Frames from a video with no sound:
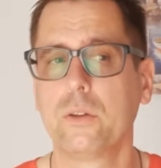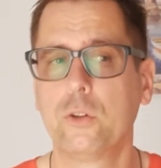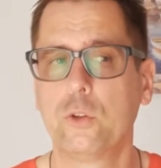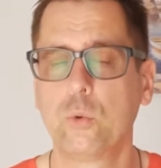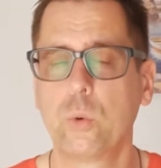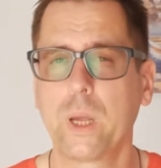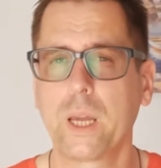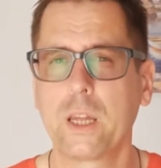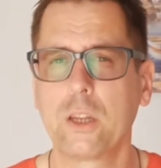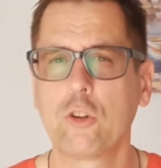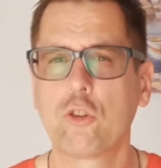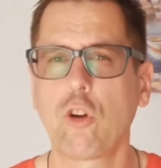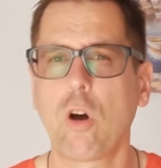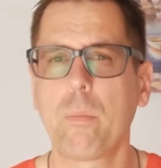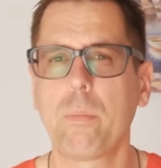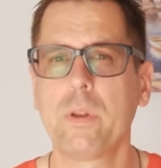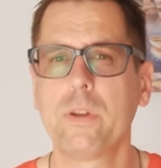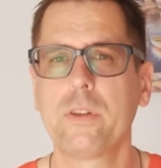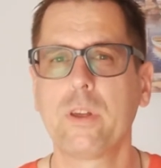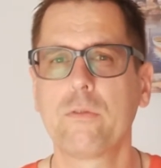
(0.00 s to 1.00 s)
doing a
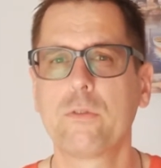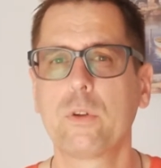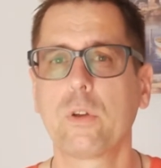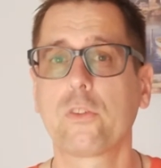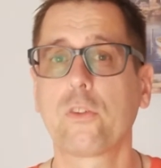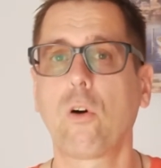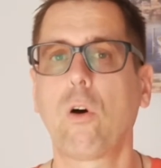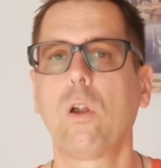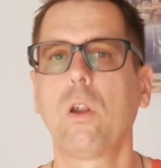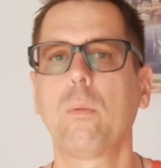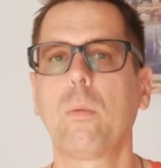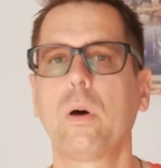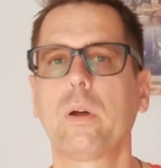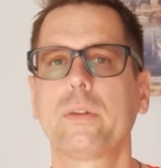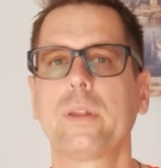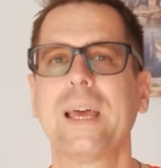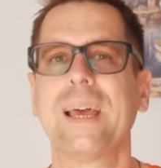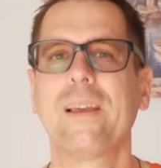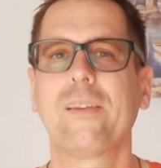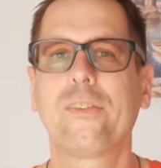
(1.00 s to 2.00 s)
job interview is all
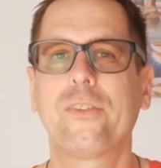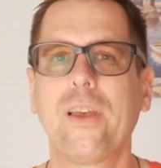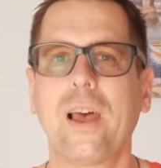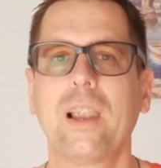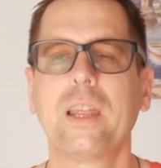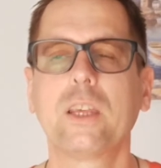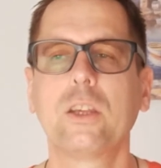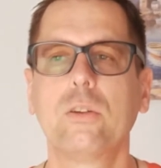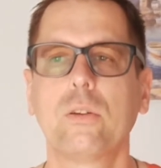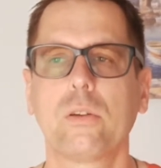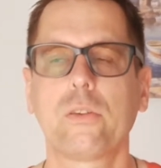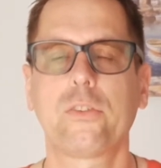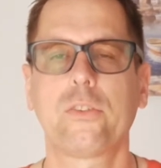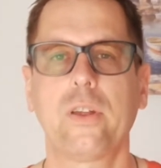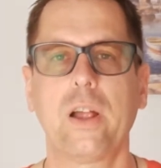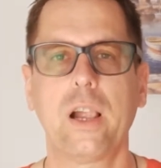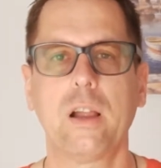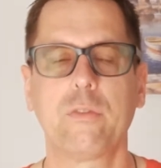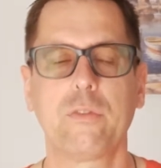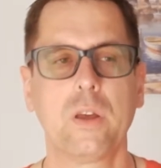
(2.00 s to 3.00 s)
about selling
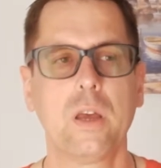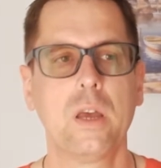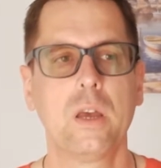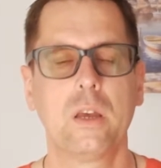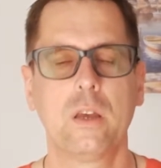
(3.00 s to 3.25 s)
yourself.